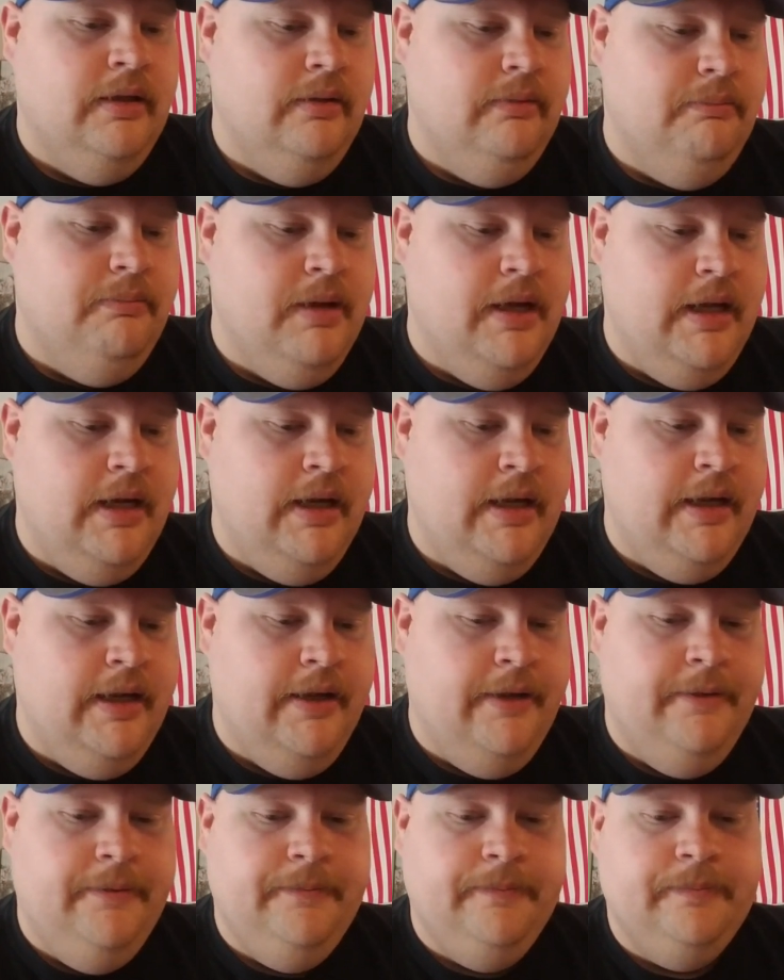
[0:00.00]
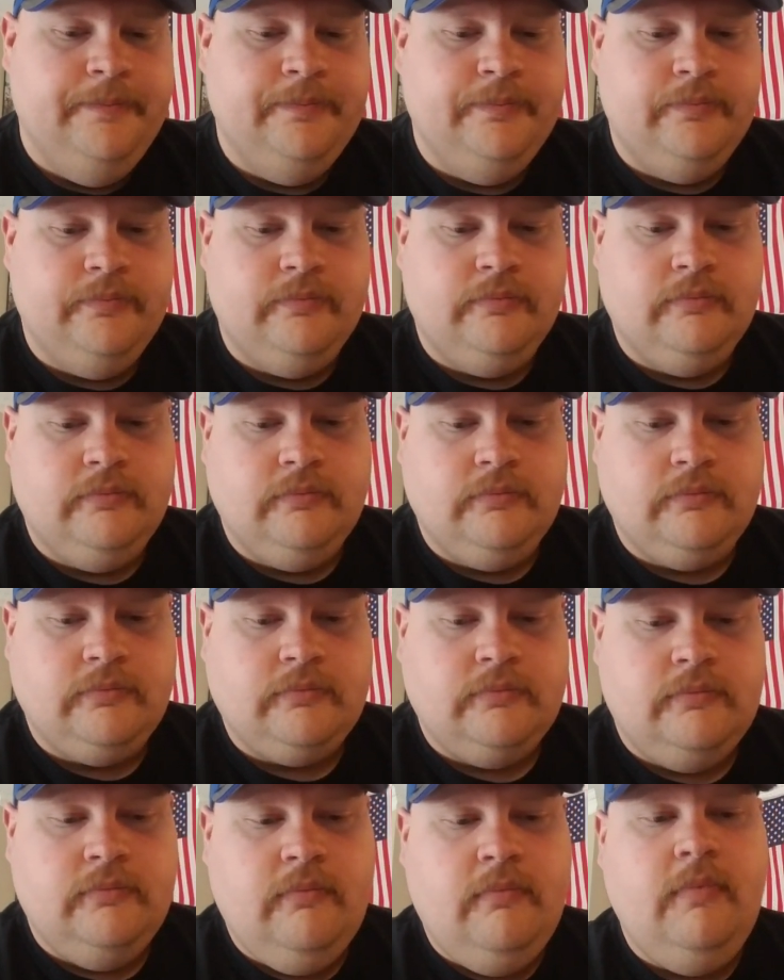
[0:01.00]
But
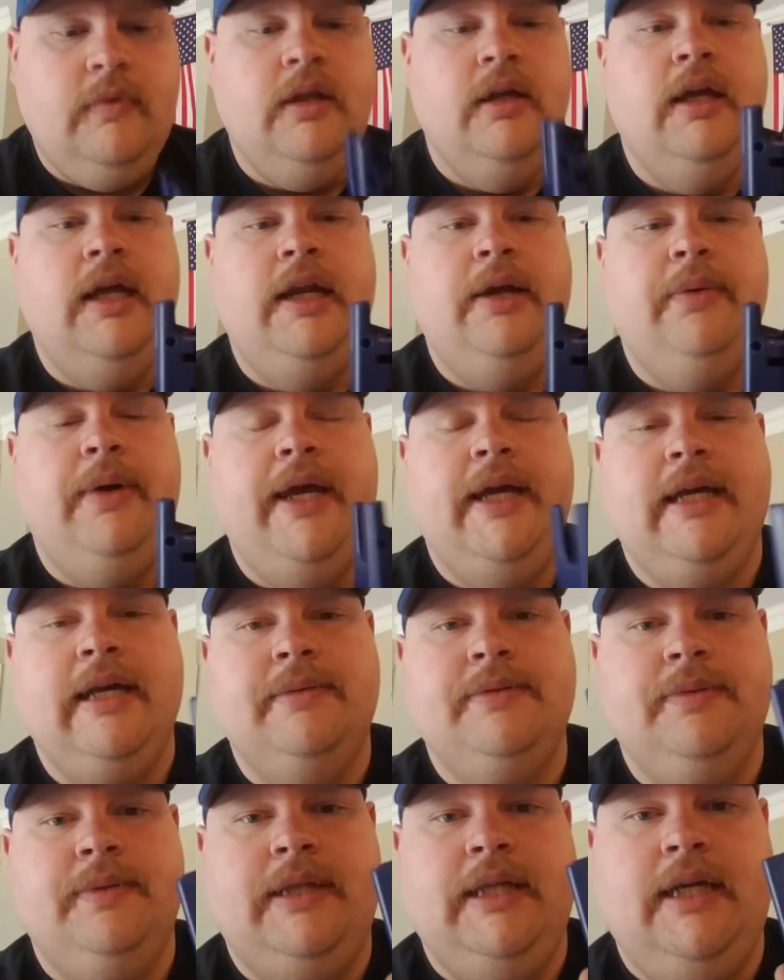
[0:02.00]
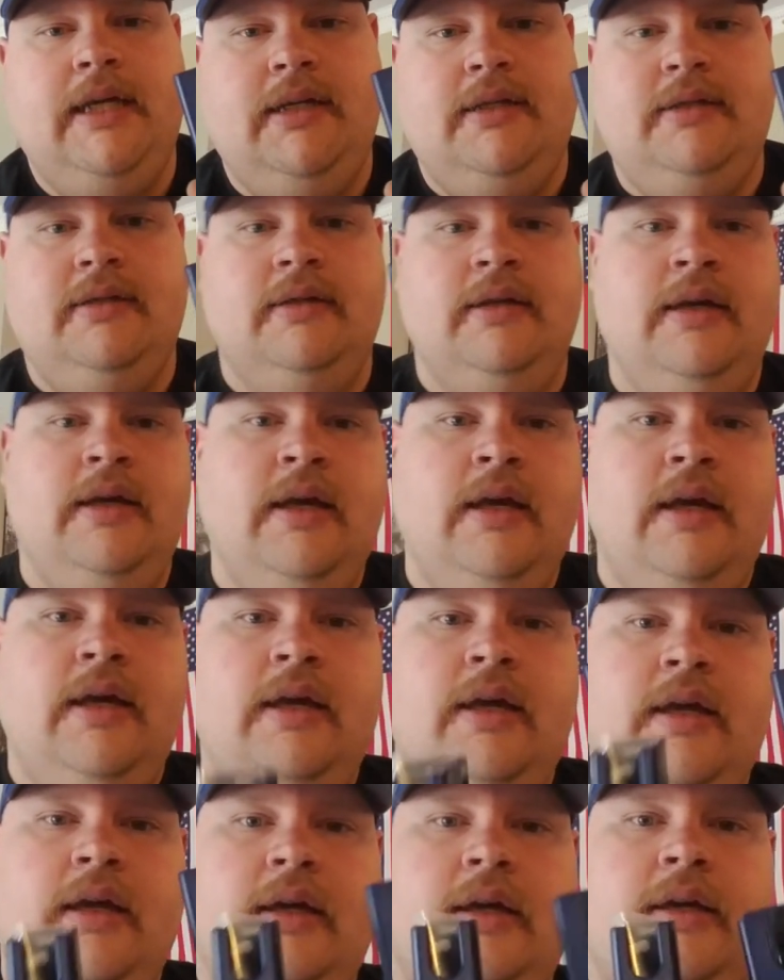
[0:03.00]
anyway, it comes with these.
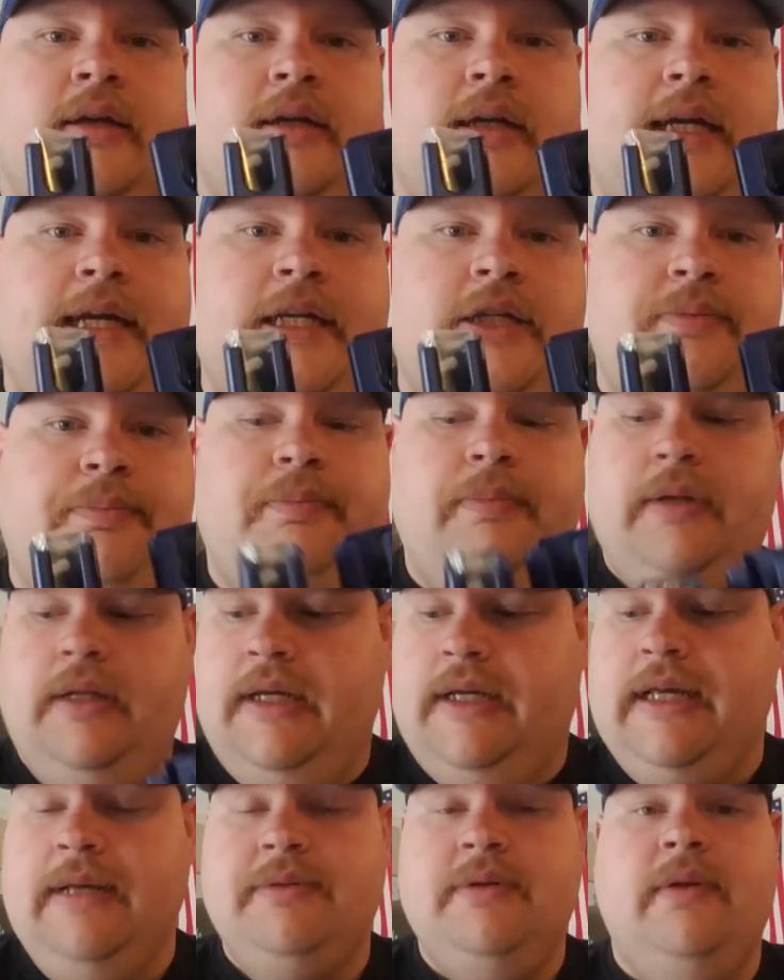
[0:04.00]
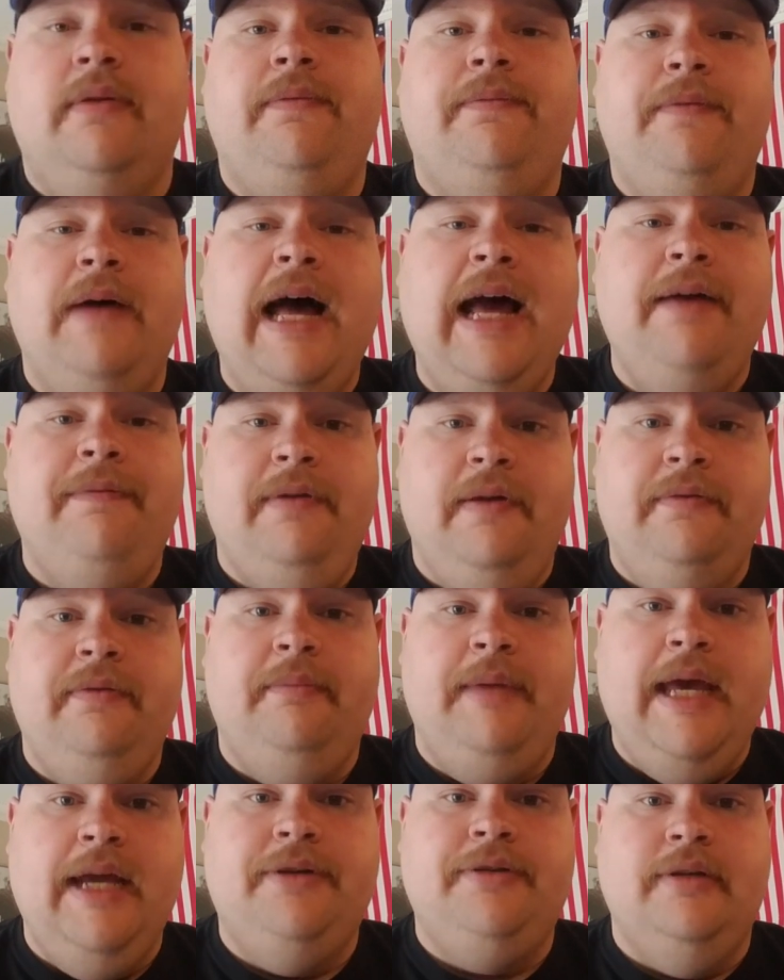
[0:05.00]
It comes with 5 of
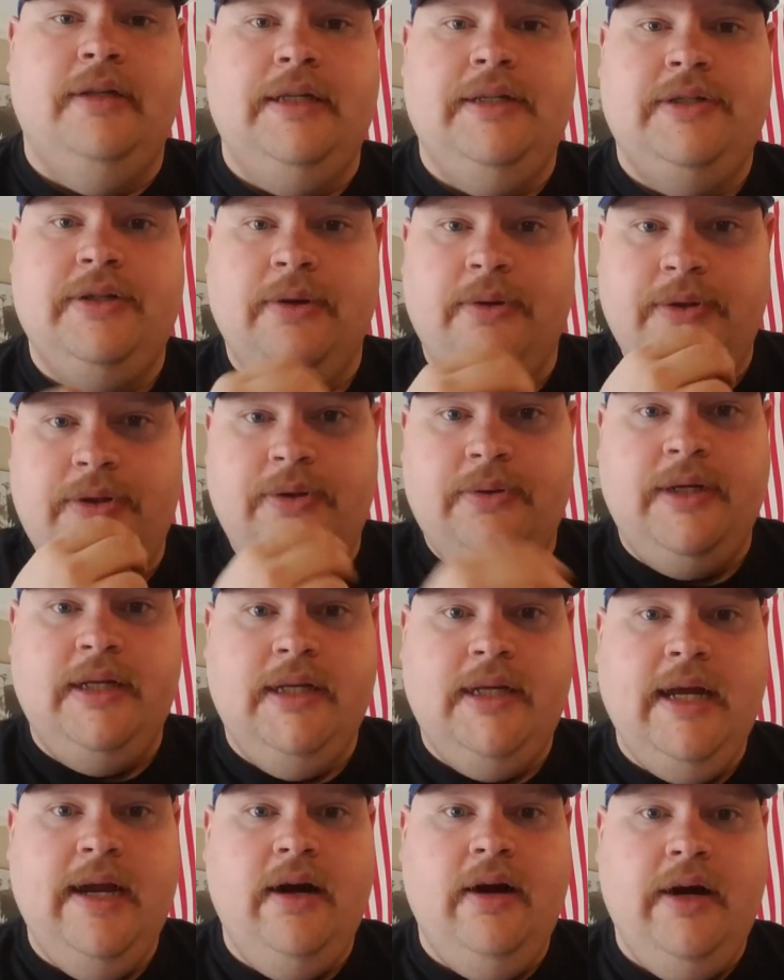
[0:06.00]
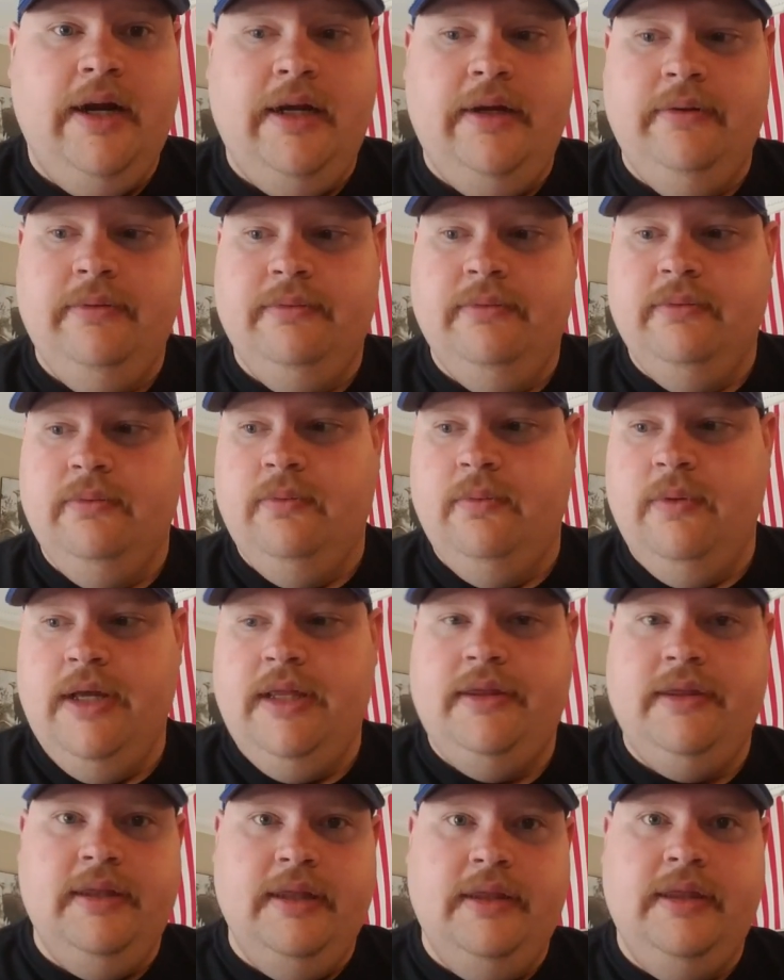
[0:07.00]
them actually, so you can carry,
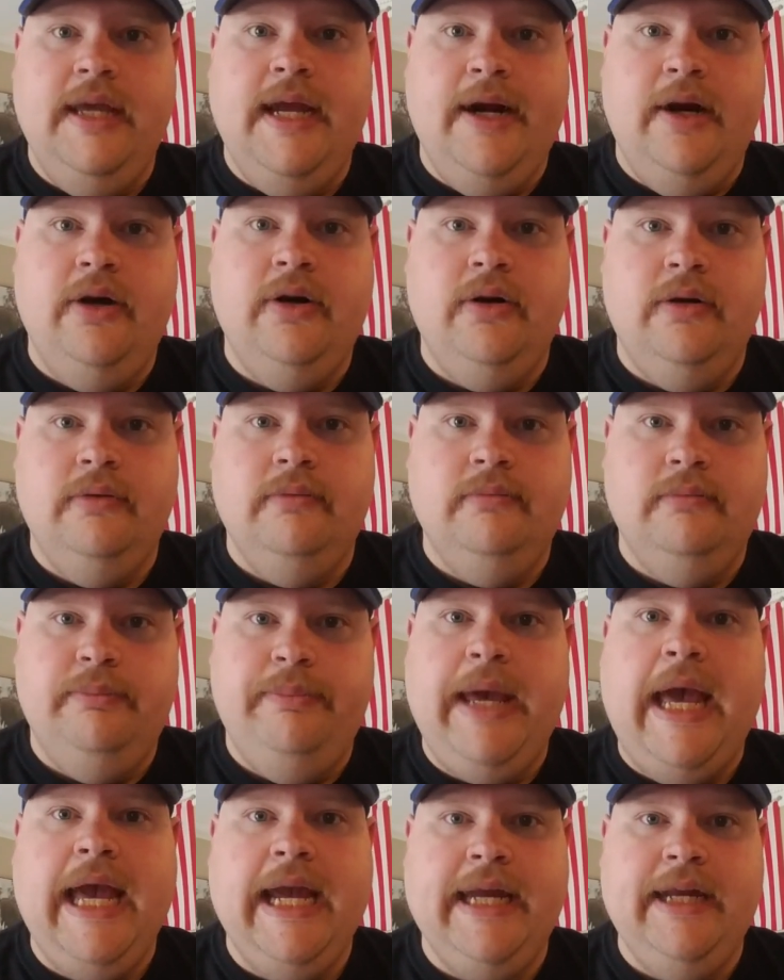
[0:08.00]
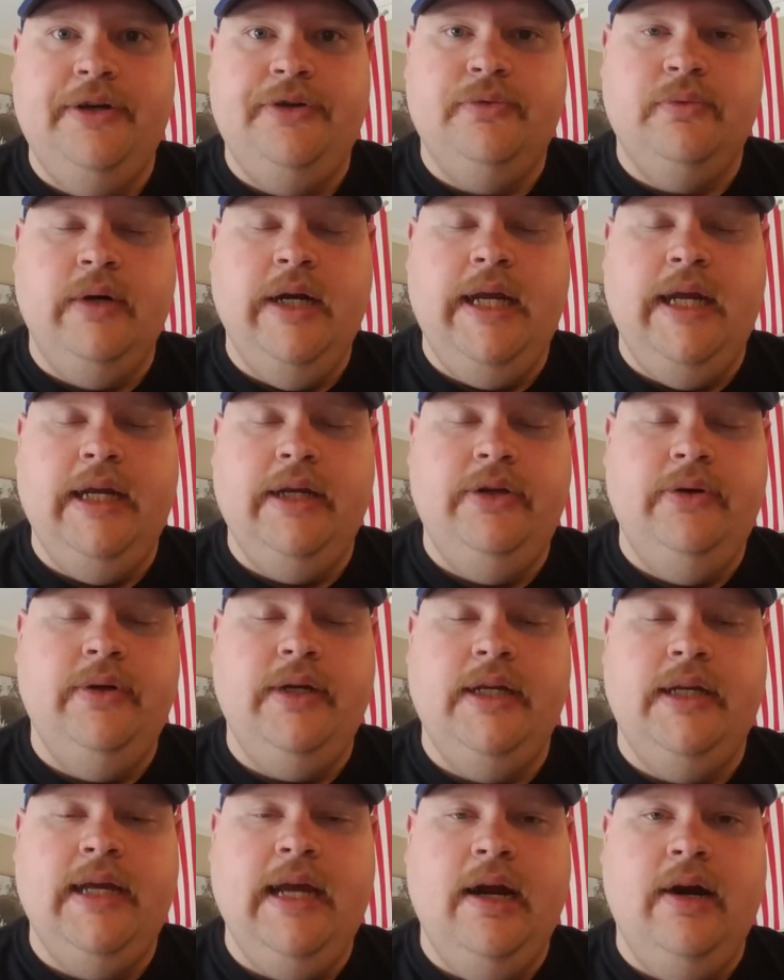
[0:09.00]
with their package rig, you
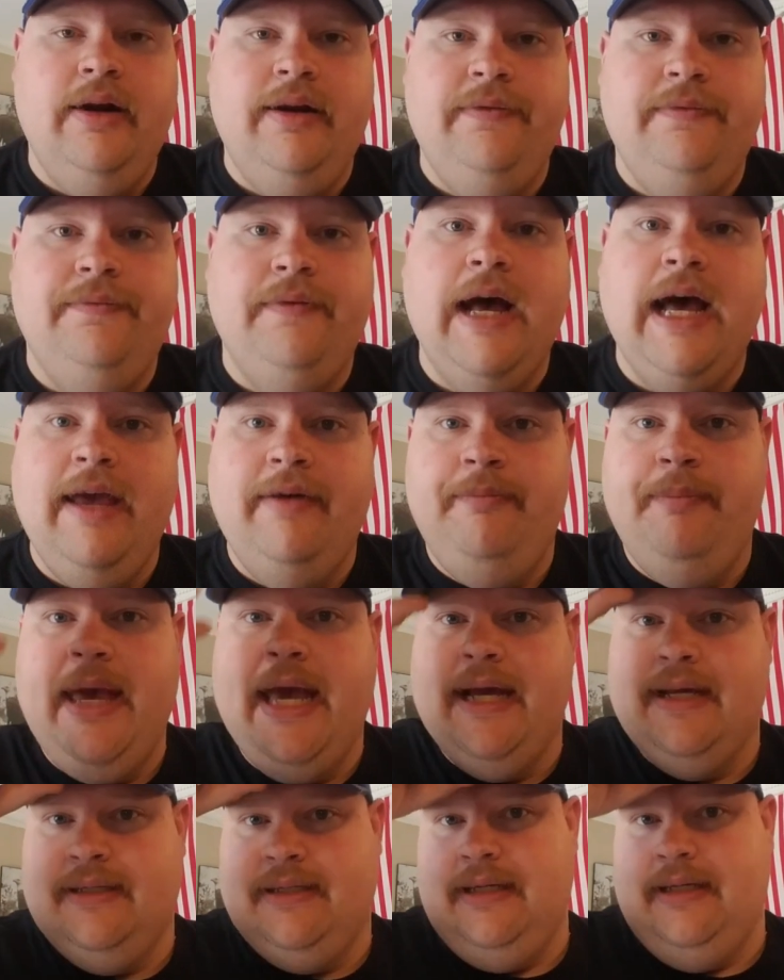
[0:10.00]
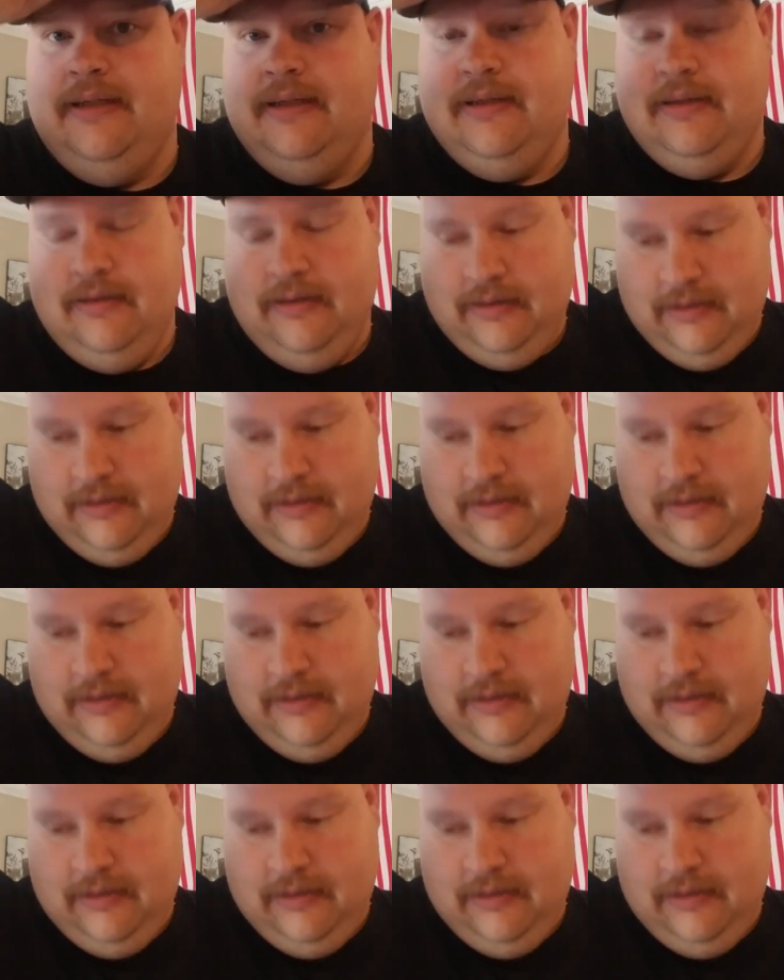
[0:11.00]
can carry 5 magazines,